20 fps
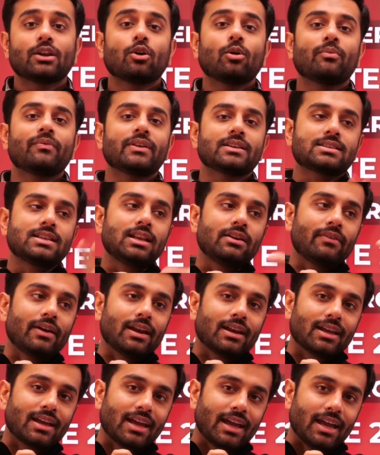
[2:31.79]
obviously
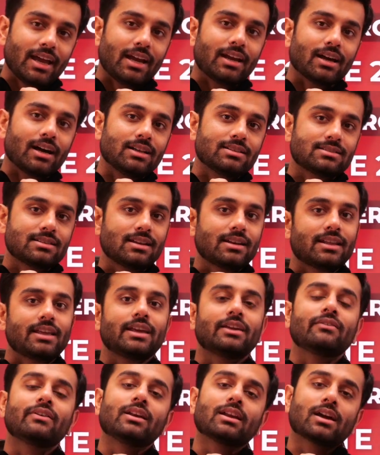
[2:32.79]
when GATE answer
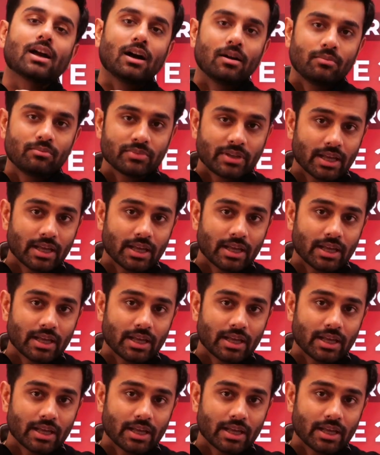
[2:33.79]
key will come,